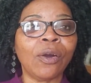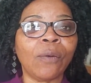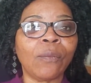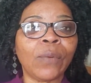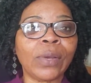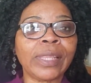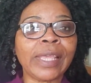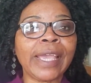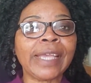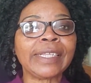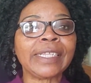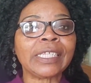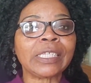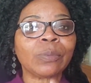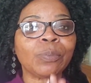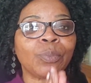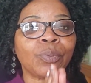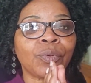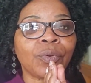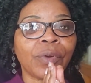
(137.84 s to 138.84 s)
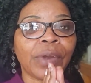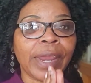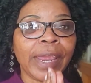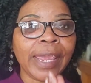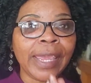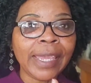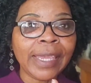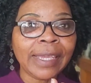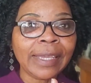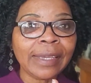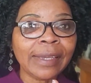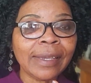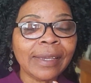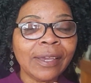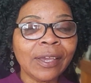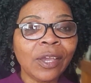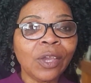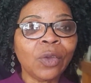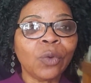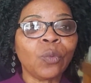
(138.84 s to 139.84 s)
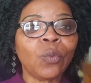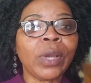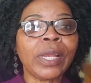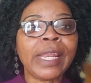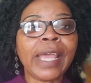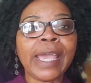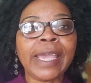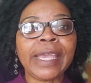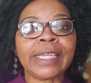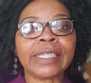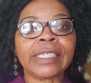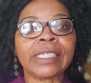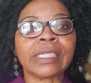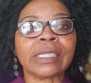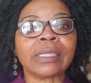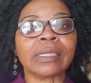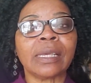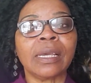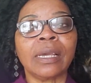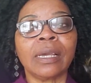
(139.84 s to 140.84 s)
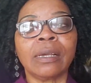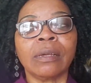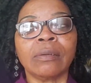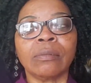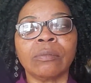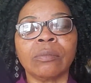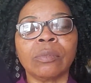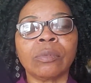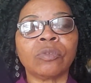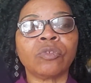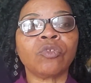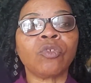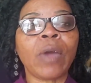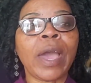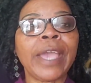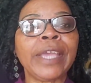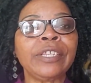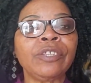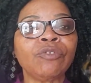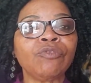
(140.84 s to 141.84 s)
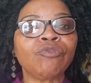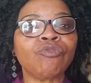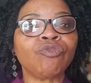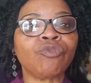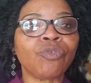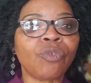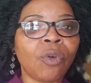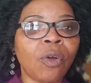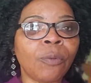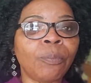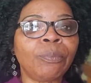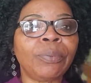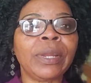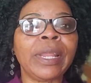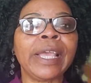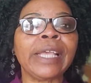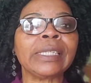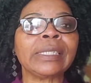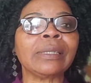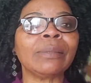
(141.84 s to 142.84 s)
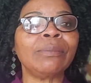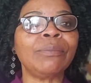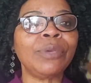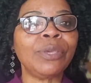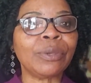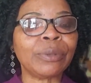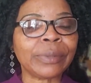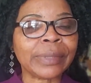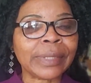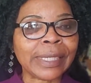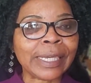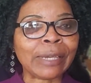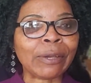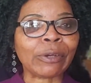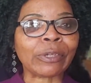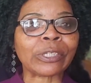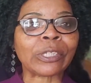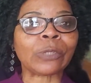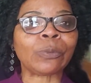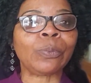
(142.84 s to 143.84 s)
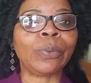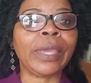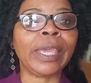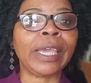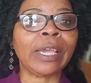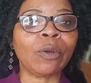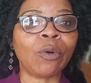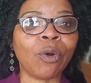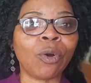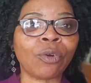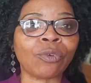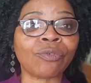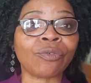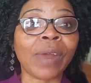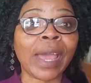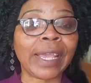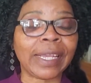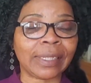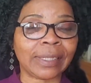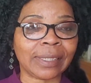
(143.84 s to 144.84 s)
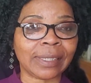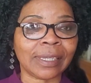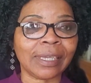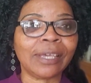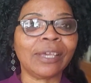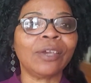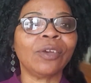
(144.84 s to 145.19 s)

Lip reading: whether it is praying, whether it is trying to draw, play some music, or speak or write.